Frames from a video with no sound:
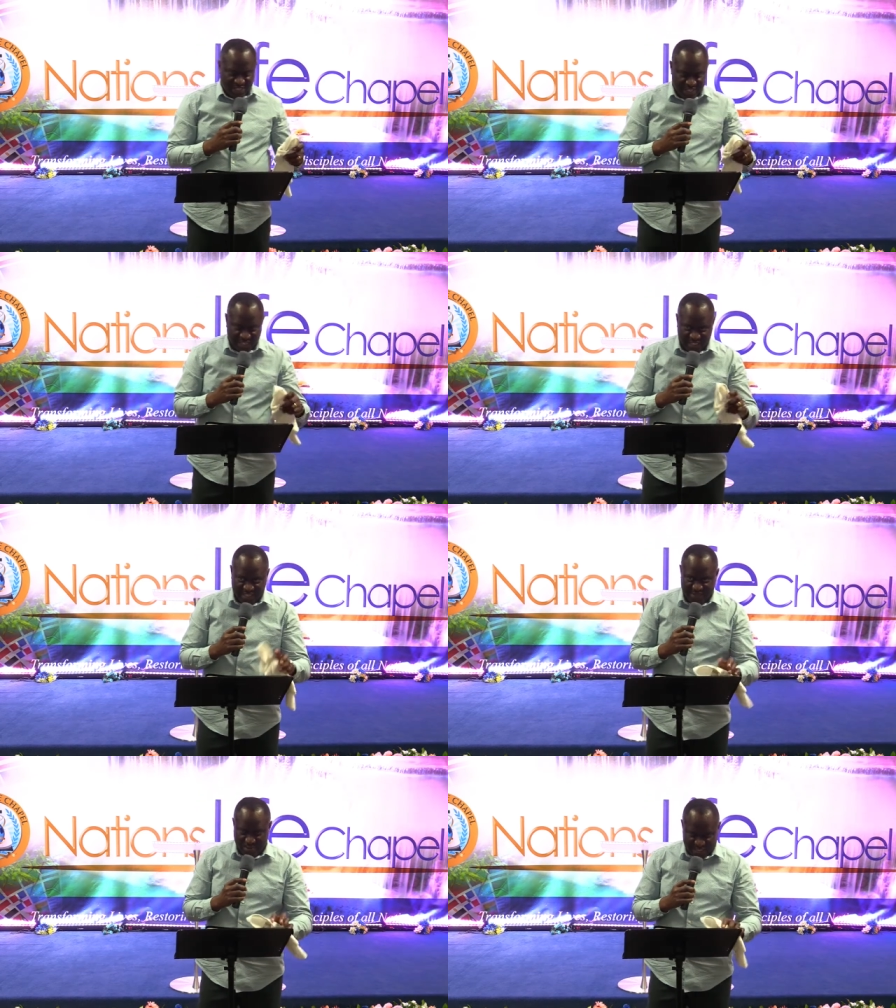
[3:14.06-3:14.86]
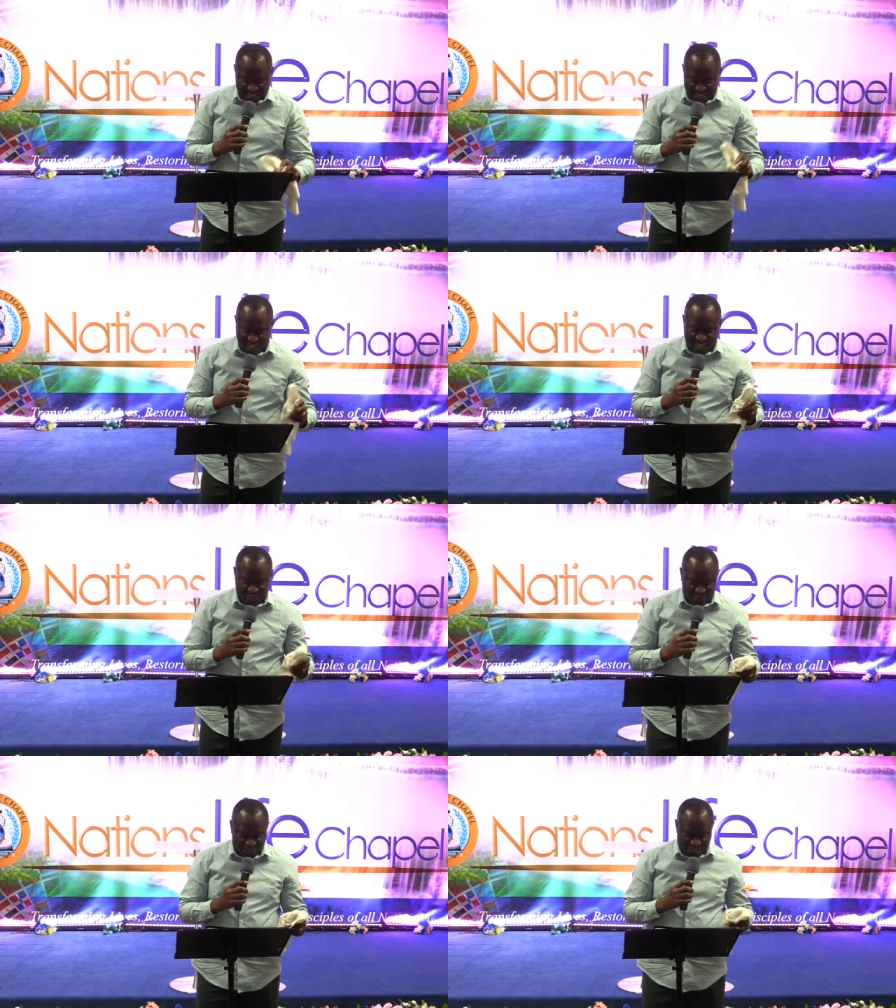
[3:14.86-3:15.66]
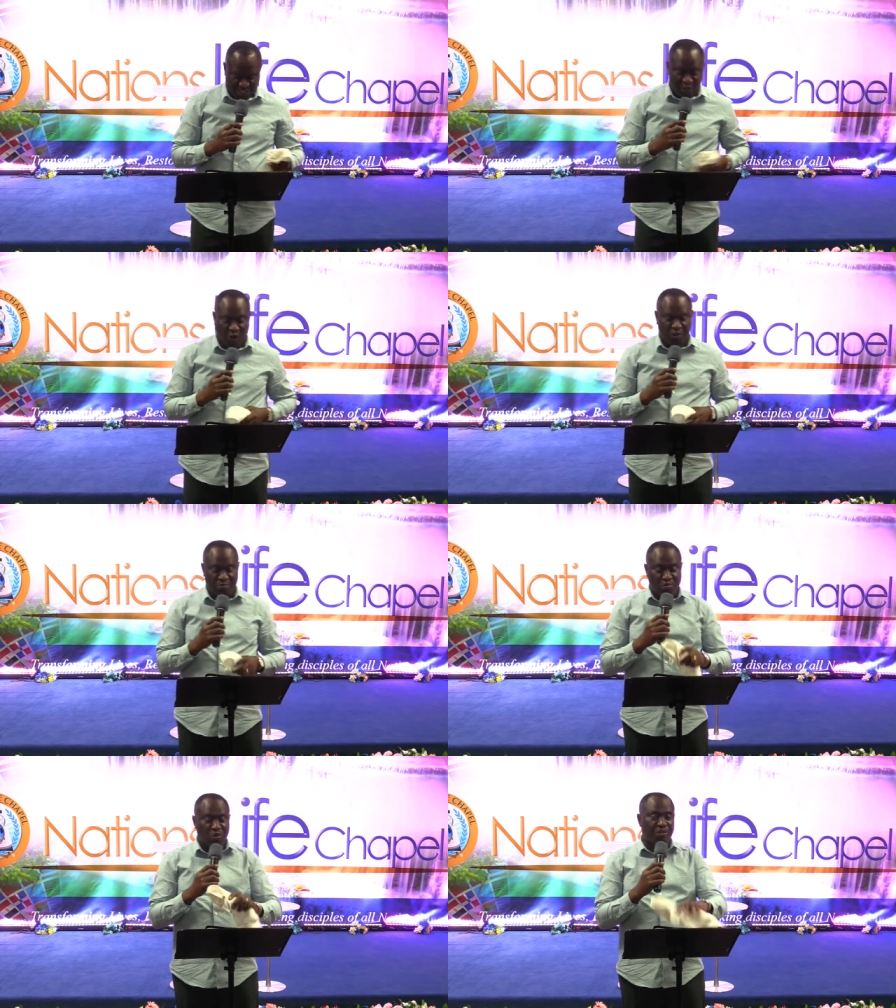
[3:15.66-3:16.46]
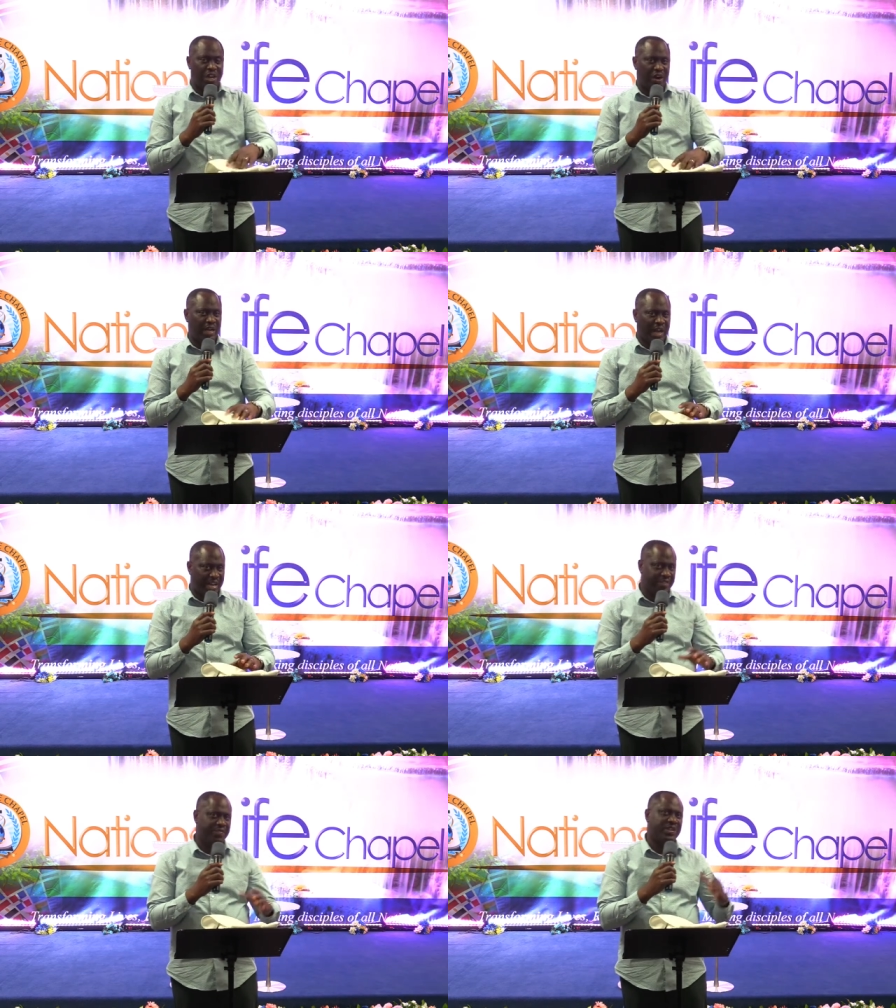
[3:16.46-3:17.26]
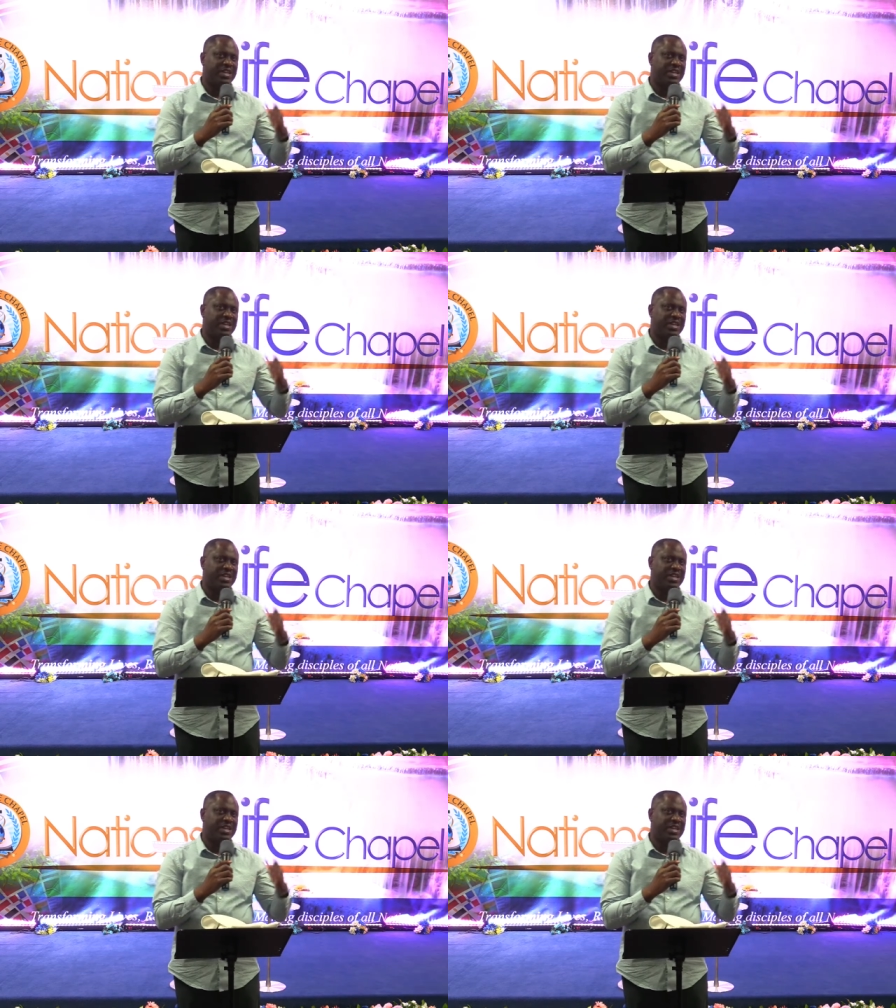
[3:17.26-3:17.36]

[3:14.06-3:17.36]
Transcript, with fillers: And it's my desire to see God move in our life